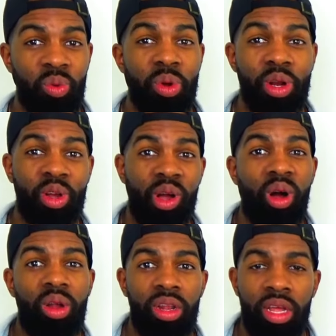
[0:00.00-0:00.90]
the word
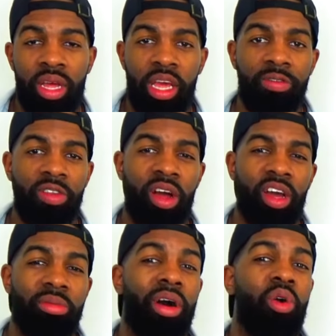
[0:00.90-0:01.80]
con, if you're
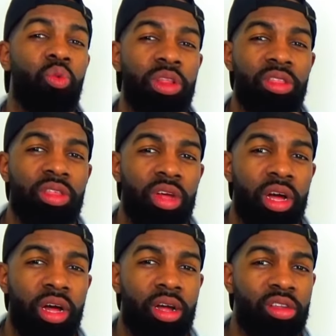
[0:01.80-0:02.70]
talking about with
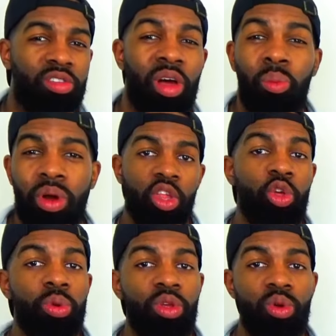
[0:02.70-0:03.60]
someone,
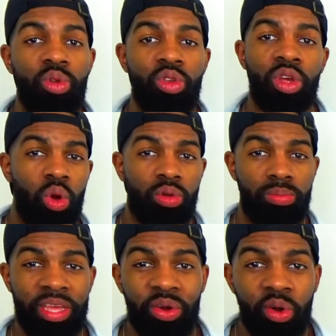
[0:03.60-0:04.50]
you will use
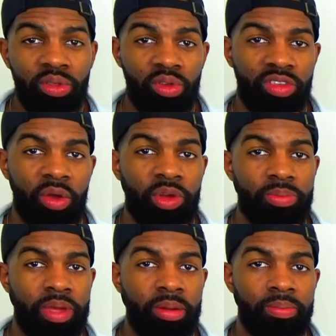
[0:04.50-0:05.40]
conmigo to say with
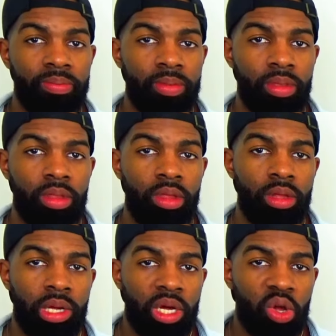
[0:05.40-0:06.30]
me,
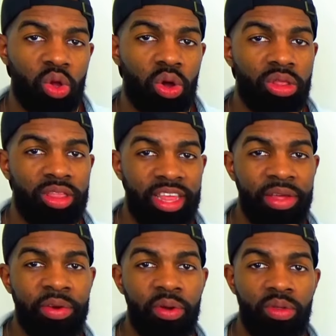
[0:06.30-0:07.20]

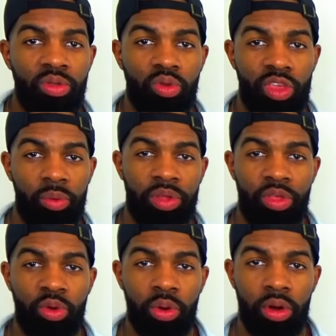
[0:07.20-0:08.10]
contigo to say with
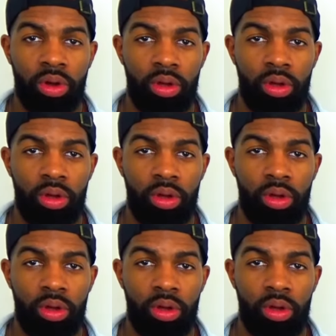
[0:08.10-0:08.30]
you,